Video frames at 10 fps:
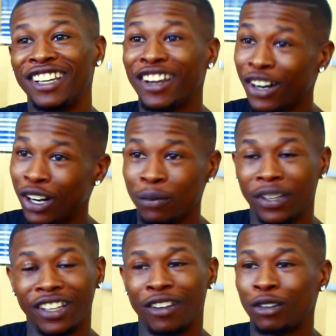You heard
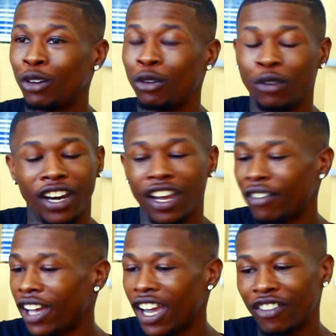me. You don't know
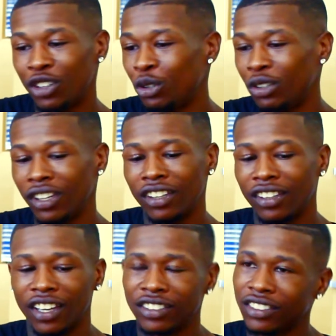whatever avenue you're in, you
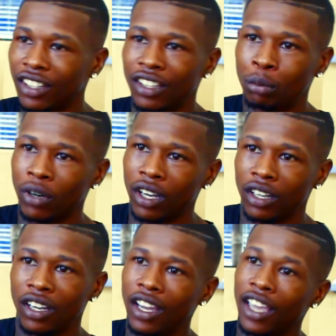gotta study your
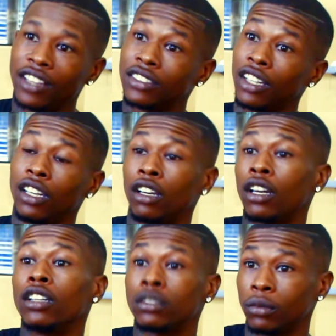product and study your
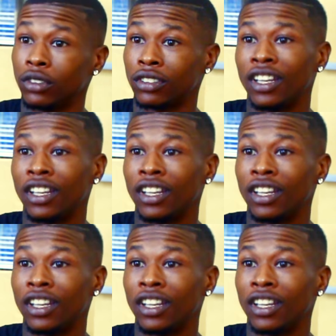customers.